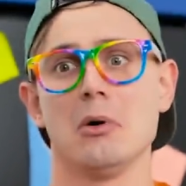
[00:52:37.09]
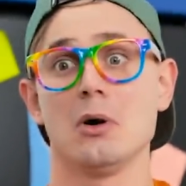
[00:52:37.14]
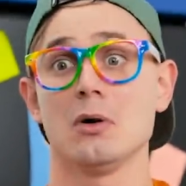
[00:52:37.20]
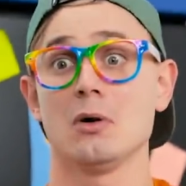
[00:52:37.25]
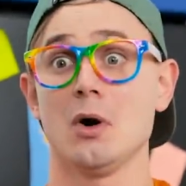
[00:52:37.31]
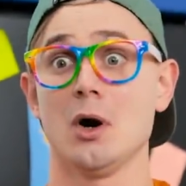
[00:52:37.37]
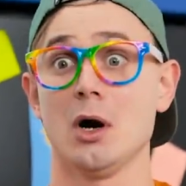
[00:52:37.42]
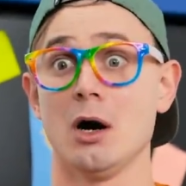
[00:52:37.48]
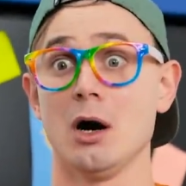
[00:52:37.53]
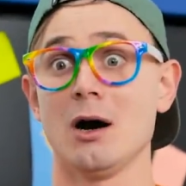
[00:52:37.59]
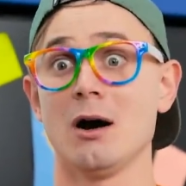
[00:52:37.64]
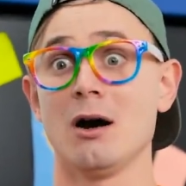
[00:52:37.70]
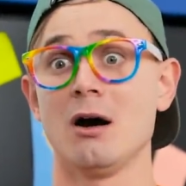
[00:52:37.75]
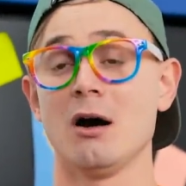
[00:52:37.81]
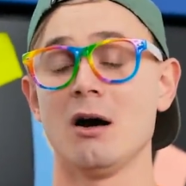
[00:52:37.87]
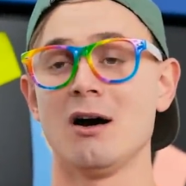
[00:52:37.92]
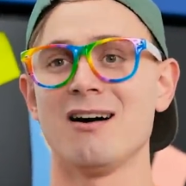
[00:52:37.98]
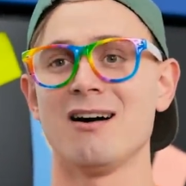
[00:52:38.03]

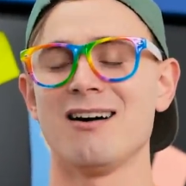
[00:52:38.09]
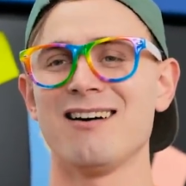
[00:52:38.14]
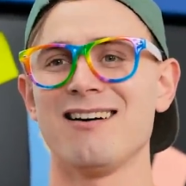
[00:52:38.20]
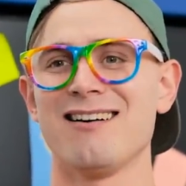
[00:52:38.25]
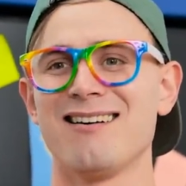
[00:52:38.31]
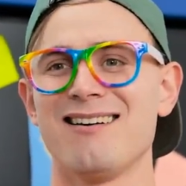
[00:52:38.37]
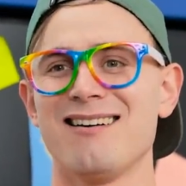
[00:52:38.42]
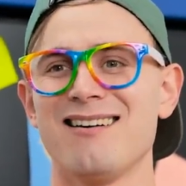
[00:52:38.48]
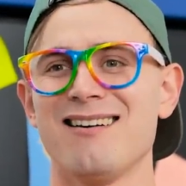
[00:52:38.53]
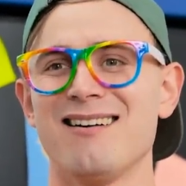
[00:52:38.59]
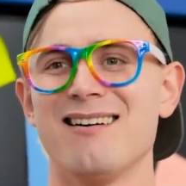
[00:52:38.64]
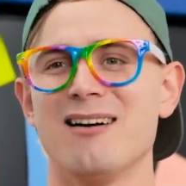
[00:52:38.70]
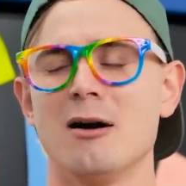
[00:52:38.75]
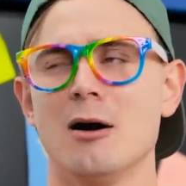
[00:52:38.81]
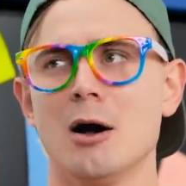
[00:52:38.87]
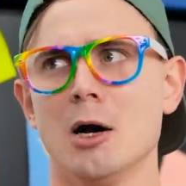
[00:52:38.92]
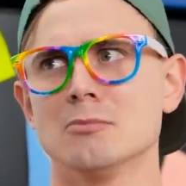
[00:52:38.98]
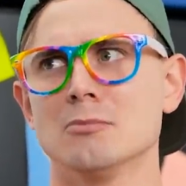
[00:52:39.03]
Wait. It is
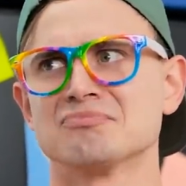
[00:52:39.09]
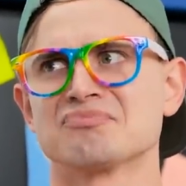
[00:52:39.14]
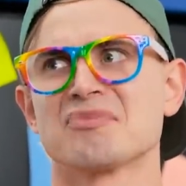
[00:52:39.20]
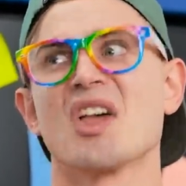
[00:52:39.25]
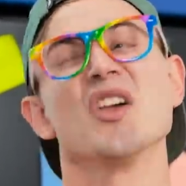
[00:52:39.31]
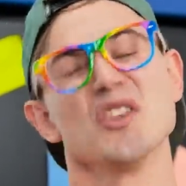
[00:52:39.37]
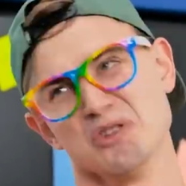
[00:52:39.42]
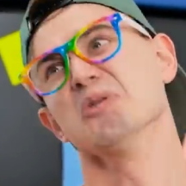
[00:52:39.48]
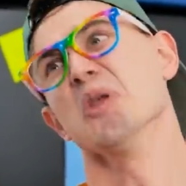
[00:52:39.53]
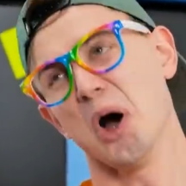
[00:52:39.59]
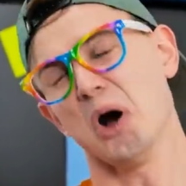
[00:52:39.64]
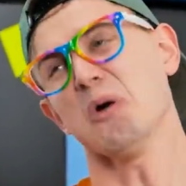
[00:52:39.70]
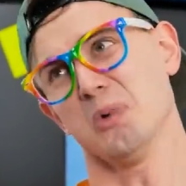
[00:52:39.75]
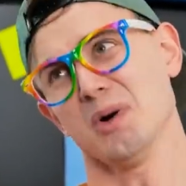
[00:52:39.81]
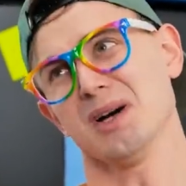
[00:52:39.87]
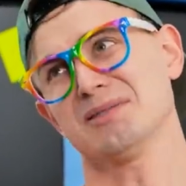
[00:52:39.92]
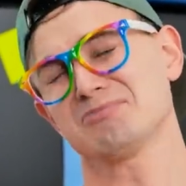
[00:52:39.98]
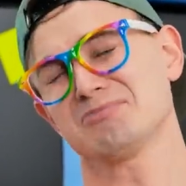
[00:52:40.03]
pretty. But
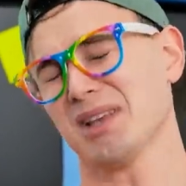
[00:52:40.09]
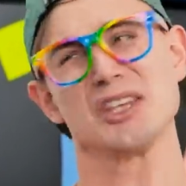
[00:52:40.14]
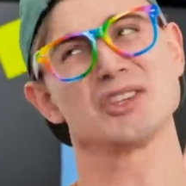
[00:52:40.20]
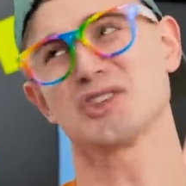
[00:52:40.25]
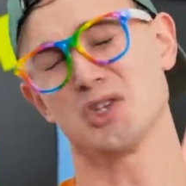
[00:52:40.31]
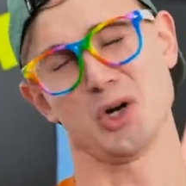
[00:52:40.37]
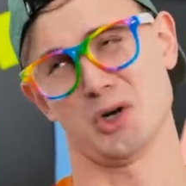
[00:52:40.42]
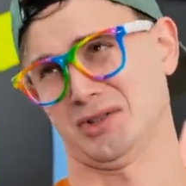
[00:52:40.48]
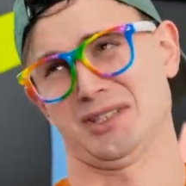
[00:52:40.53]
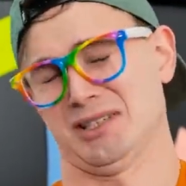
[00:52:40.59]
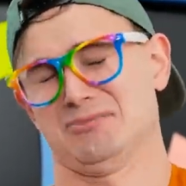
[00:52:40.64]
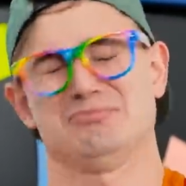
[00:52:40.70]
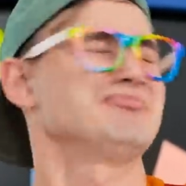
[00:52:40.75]
you're not gonna buy me